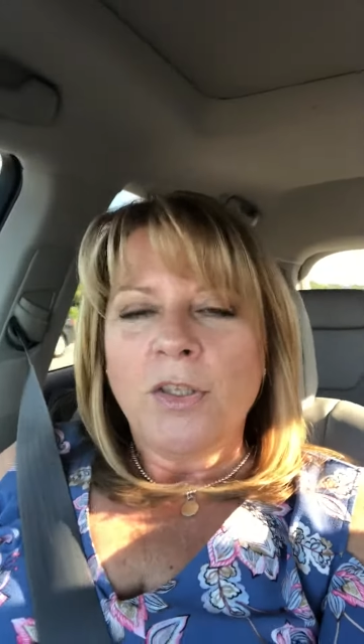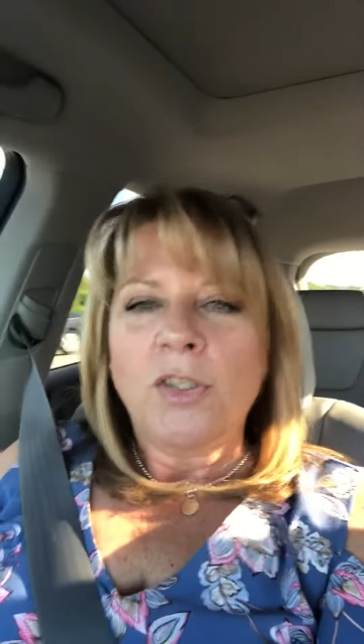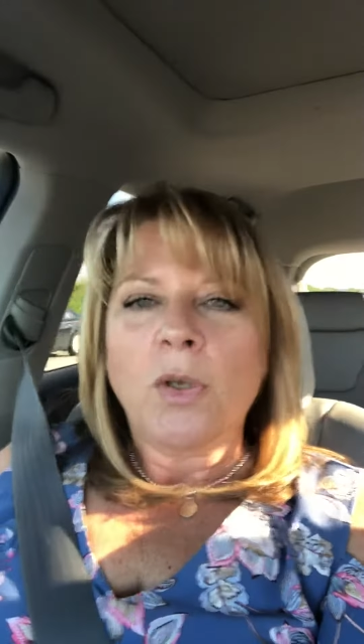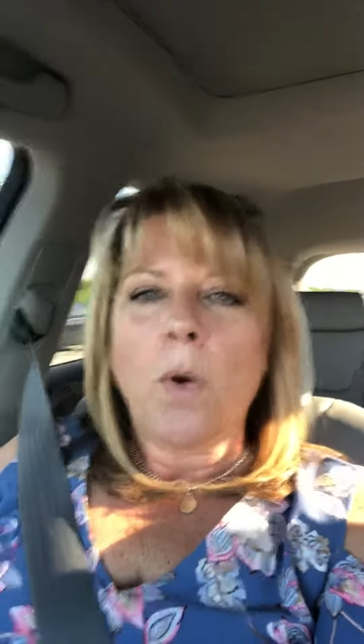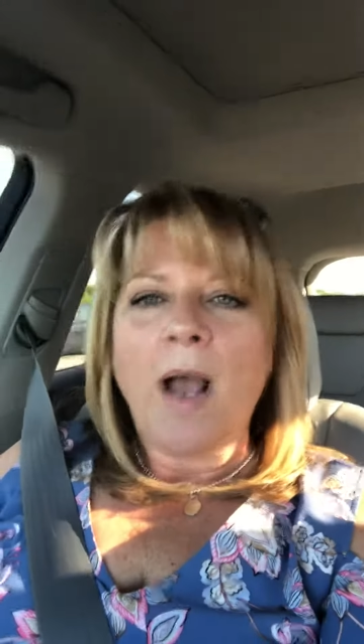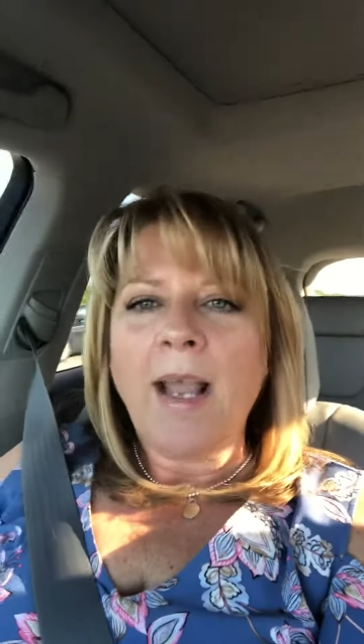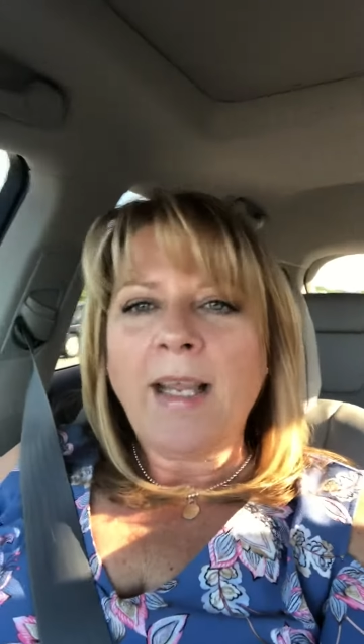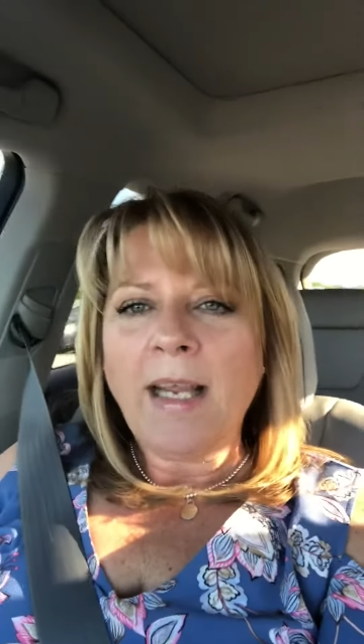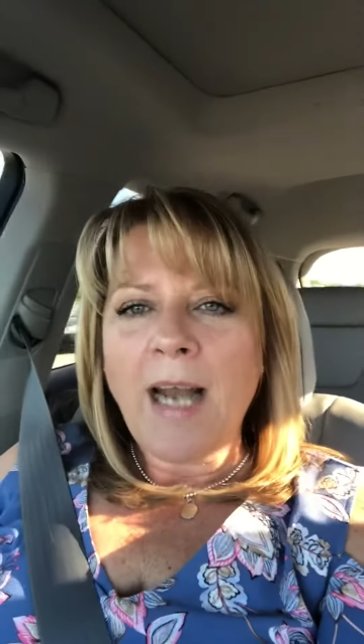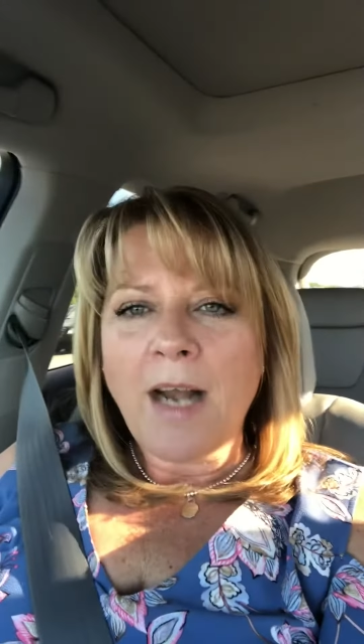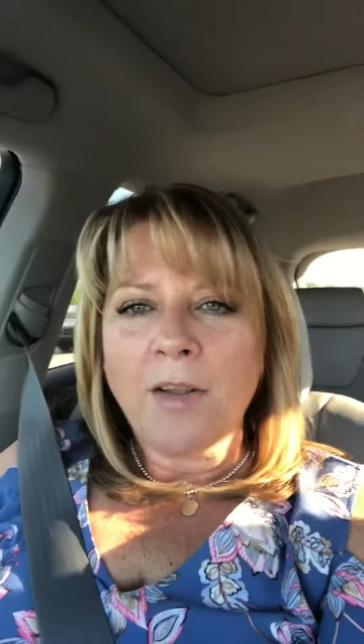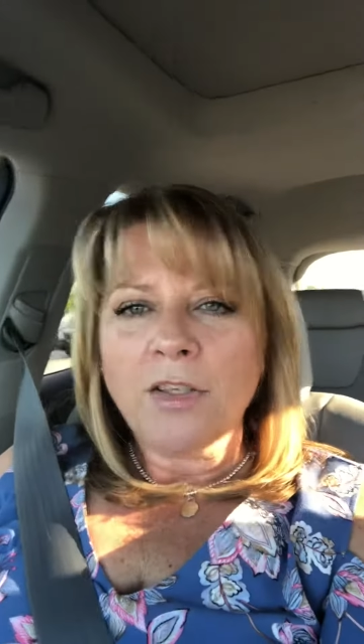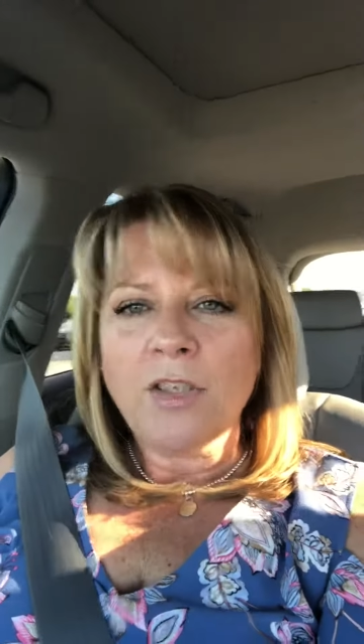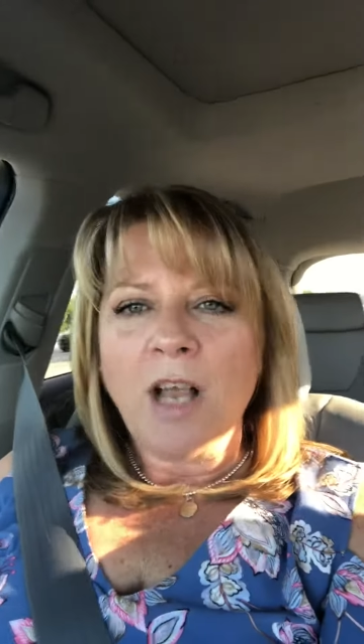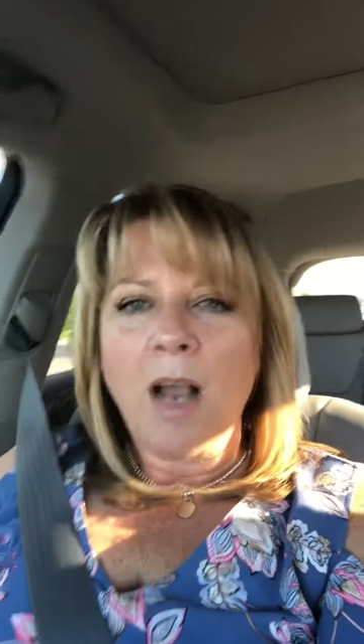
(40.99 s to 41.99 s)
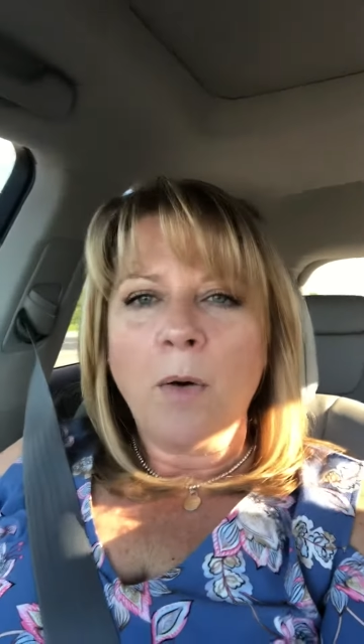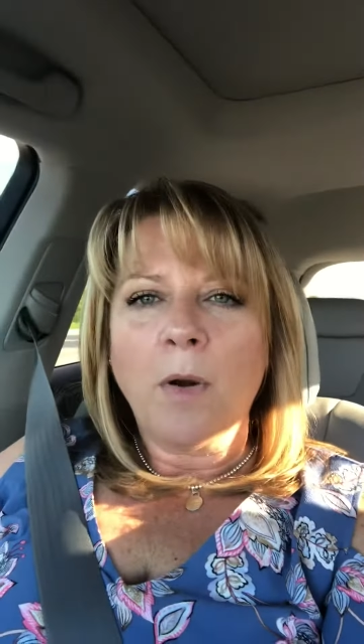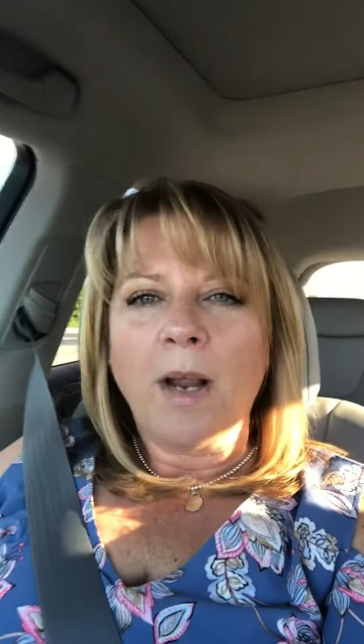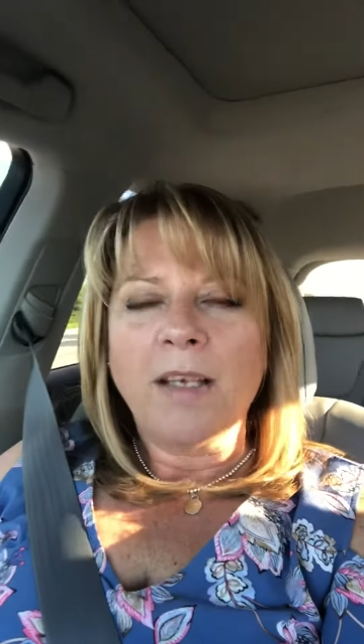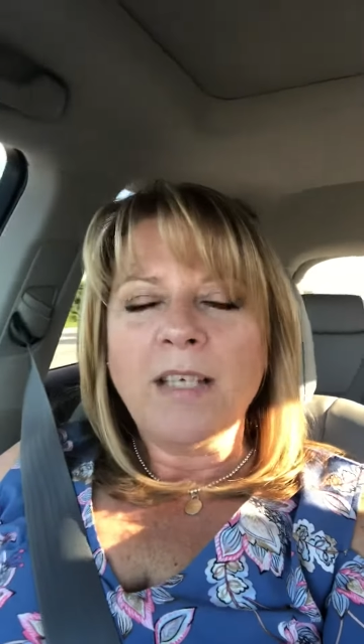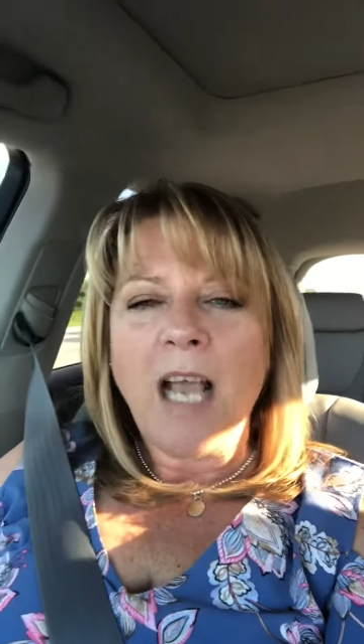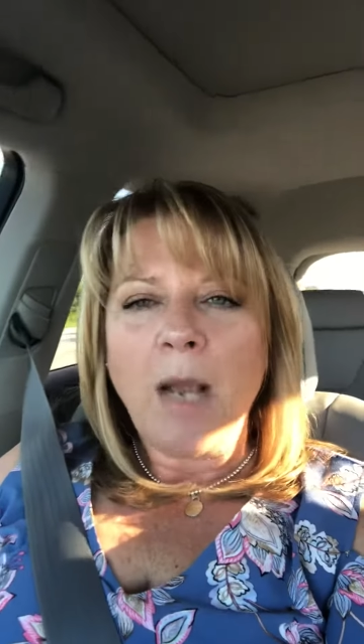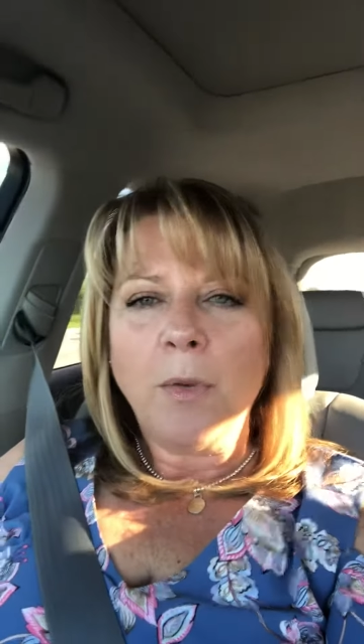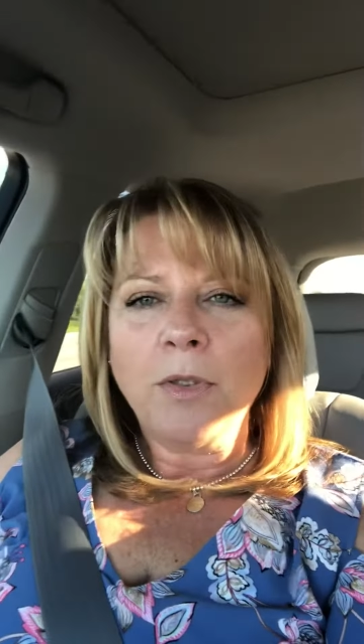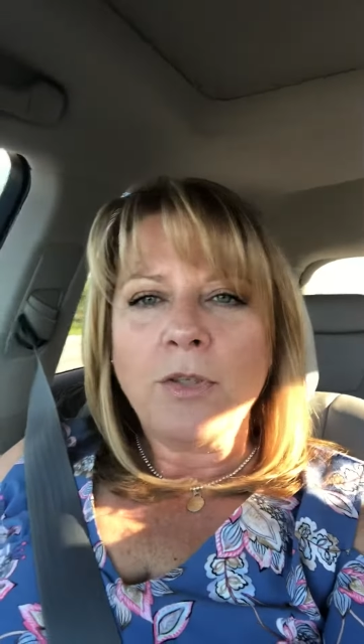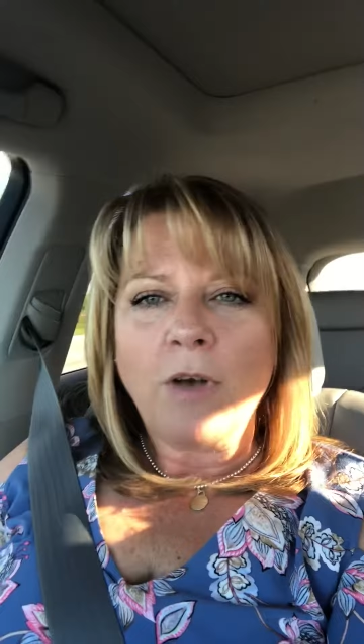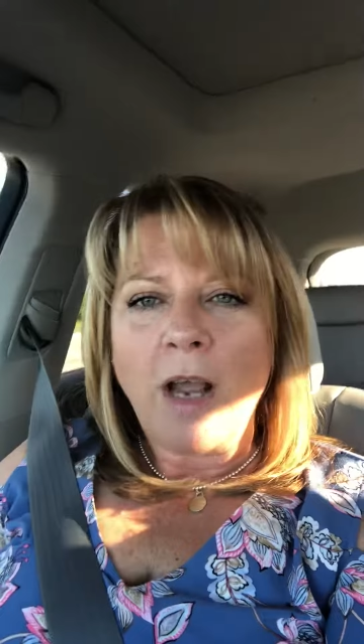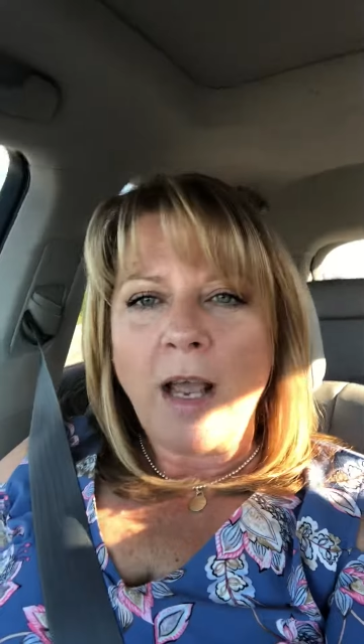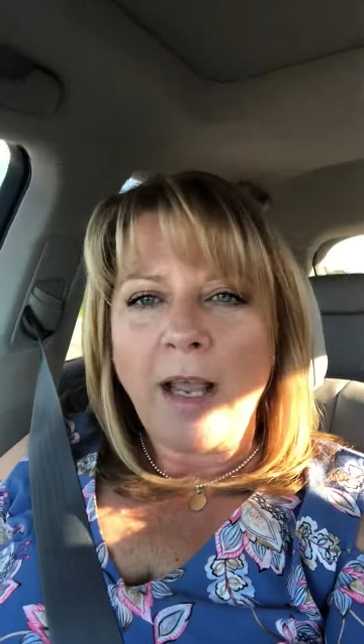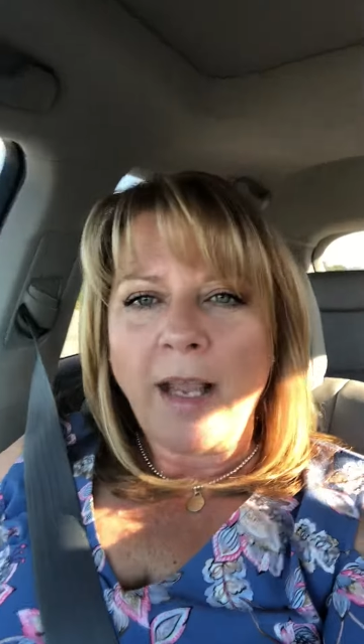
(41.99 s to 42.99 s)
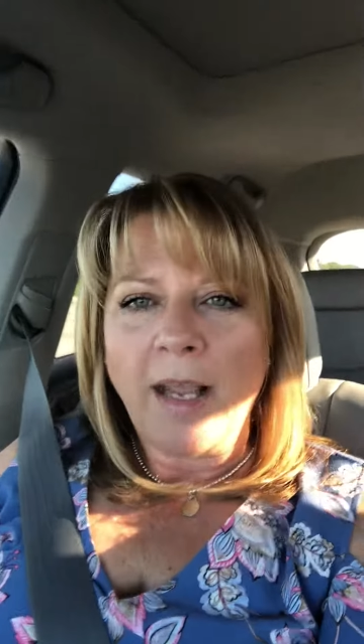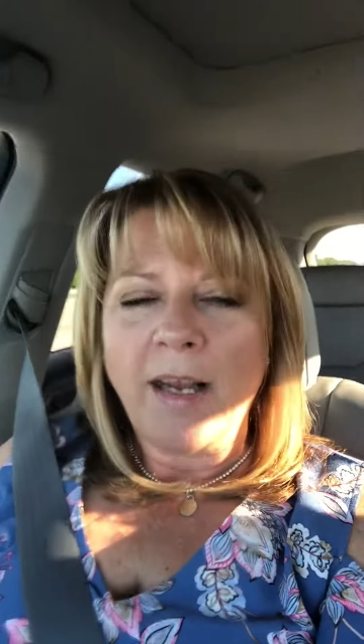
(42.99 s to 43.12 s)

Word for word: So I get out of the shower, I towel dry,